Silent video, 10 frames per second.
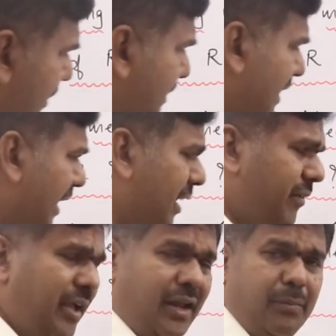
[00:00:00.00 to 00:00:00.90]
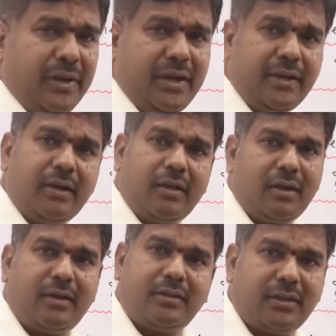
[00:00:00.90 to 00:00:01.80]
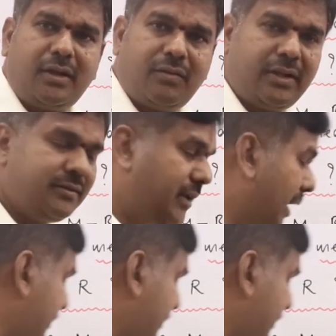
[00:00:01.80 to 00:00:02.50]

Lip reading: straight away eliminated. And the third one is the